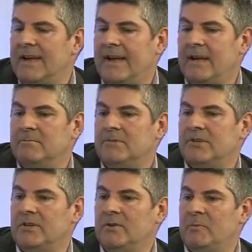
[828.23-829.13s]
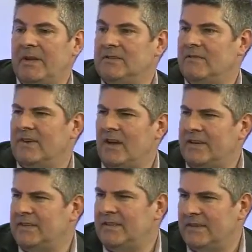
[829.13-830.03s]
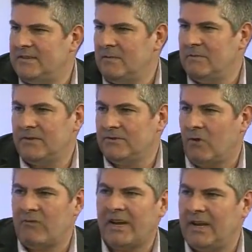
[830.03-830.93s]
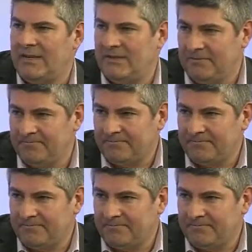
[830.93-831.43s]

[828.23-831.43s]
to a piece of an IT system that's not regulated.